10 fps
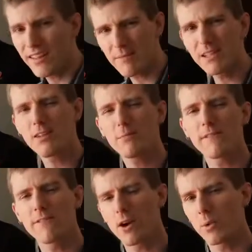well, then I'm a little
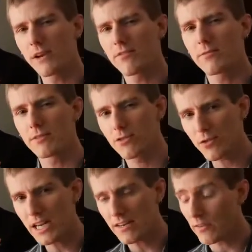bit far away from the
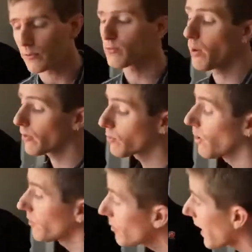screen, and the response
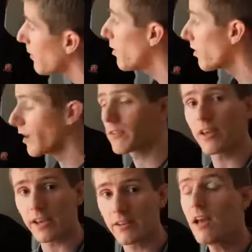was, okay, well, hold on a
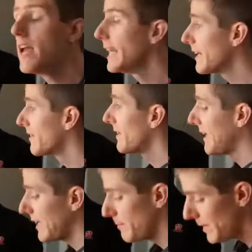second. It's a
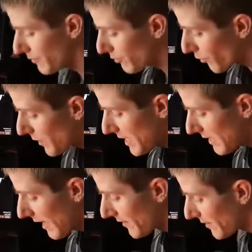1080p screen,
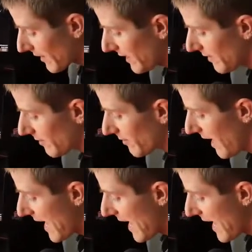and this is